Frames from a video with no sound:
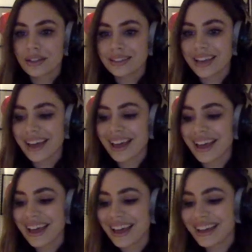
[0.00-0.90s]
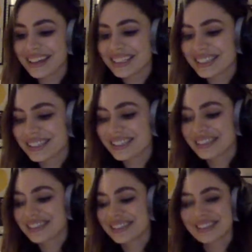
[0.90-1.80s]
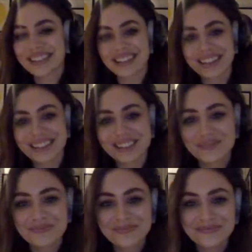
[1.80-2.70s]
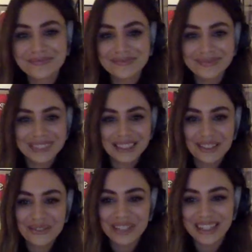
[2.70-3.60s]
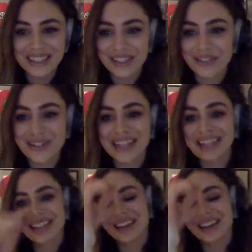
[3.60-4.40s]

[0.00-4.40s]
Yes! See, we can do it.